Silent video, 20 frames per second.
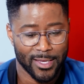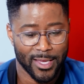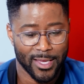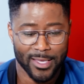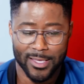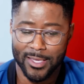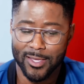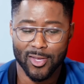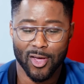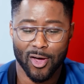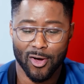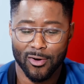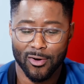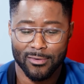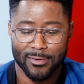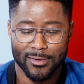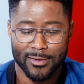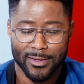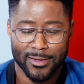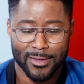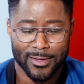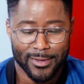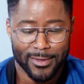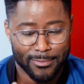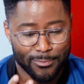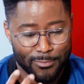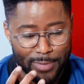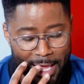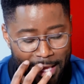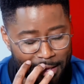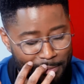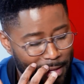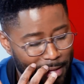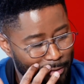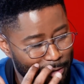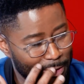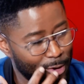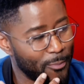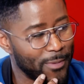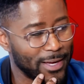And you know, Black
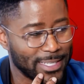men with no